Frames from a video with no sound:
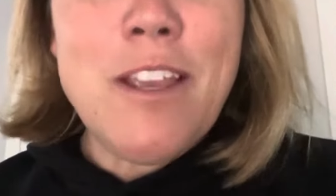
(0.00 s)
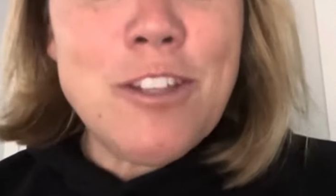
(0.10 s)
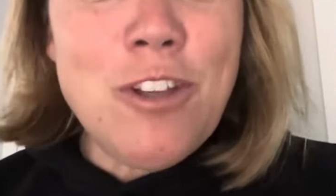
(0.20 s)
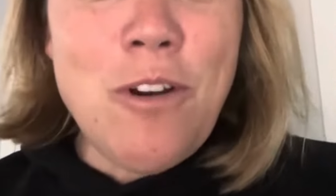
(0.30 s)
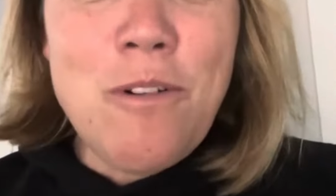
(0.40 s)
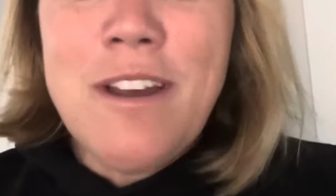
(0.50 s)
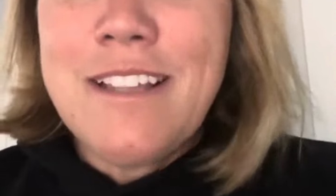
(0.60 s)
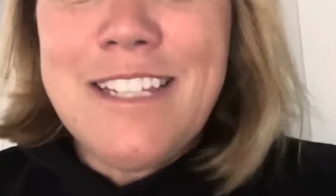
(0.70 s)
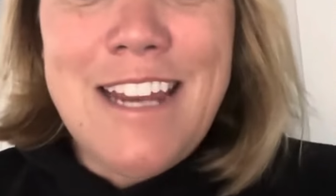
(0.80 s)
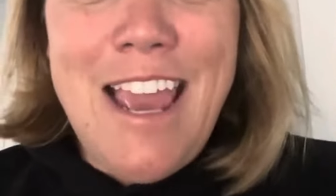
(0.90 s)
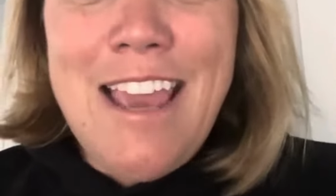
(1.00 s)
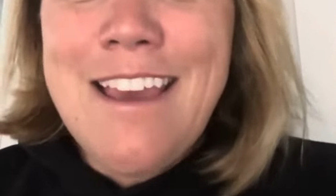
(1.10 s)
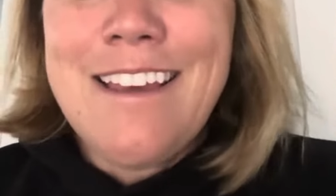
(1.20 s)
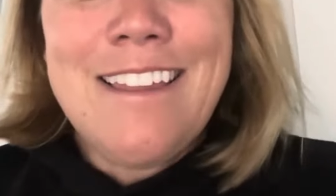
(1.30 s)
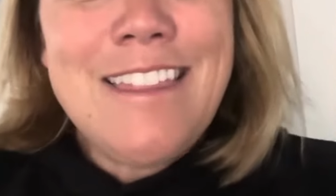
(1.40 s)
So
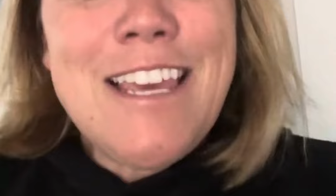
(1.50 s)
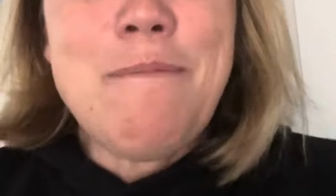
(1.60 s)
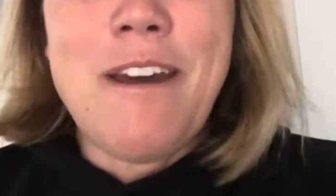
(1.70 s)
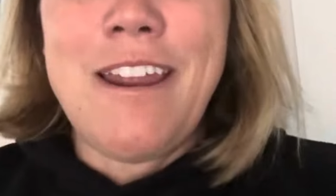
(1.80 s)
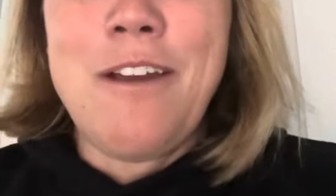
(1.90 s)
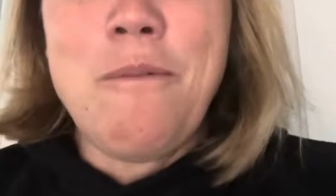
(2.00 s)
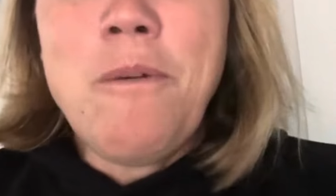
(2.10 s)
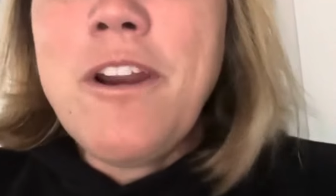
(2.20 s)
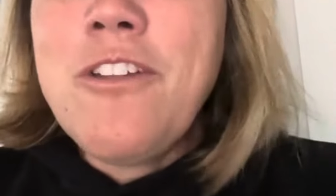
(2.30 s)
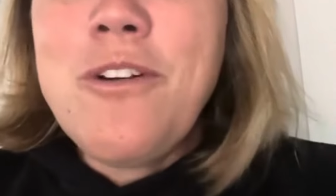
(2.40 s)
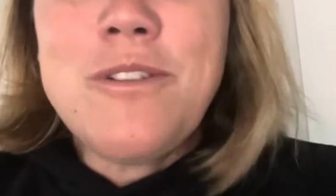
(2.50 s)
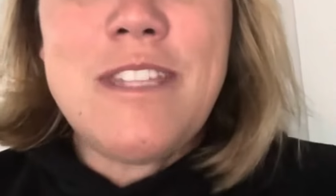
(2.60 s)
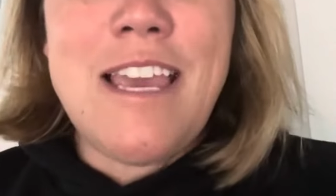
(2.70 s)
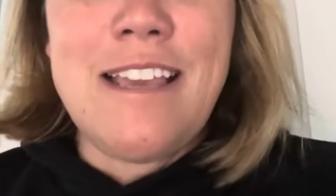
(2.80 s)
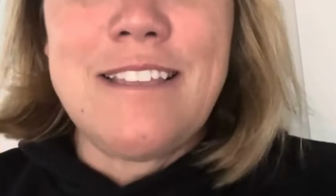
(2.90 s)
today, think about it. What are those
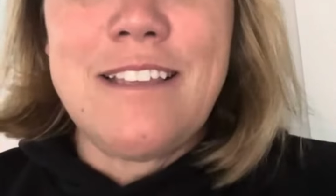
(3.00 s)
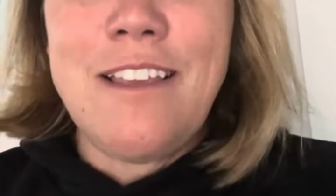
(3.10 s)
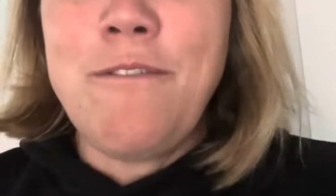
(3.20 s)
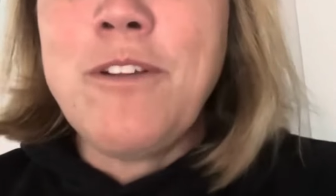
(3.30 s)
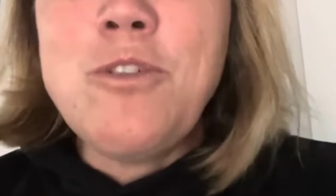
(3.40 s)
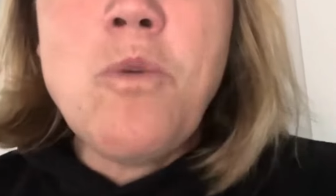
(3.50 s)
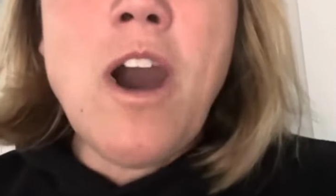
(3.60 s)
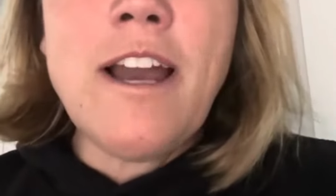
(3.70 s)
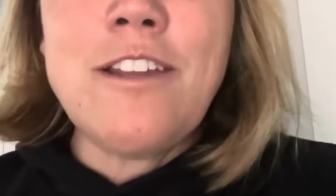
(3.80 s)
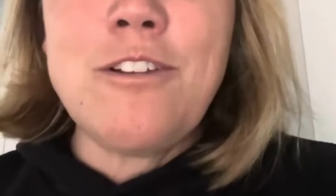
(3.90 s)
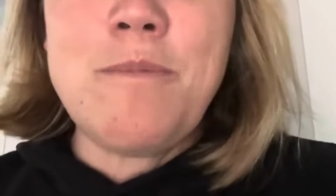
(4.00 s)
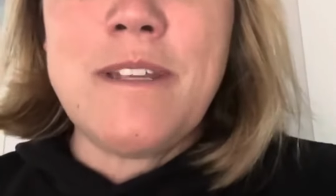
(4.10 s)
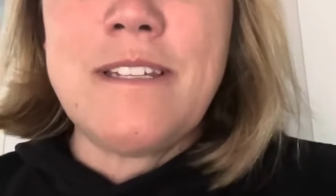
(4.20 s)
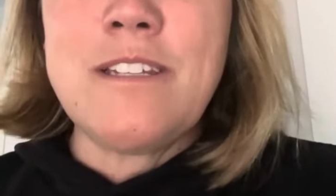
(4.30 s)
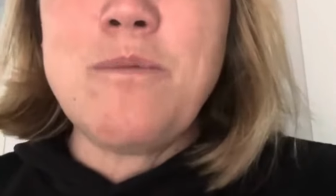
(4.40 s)
things? When you walk in your
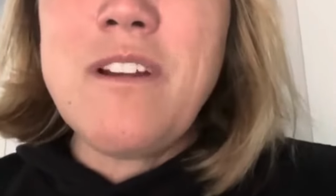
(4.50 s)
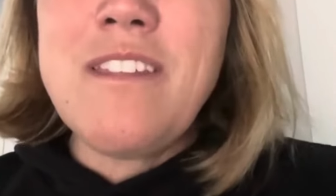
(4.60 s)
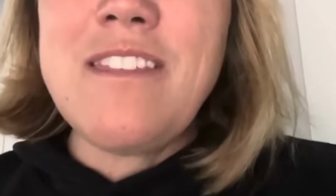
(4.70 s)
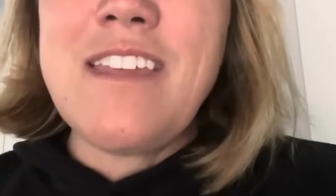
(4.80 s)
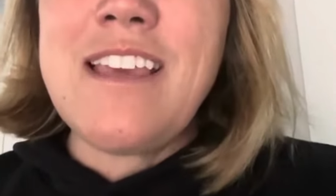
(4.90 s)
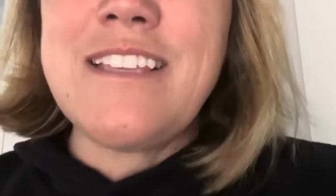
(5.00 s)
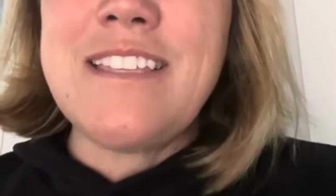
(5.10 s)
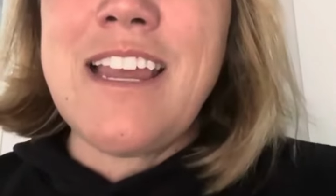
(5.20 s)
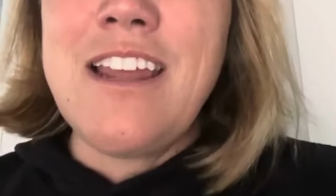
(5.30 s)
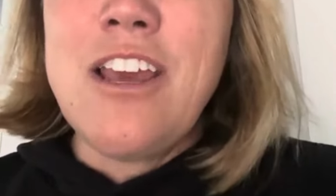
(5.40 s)
business, what are the things that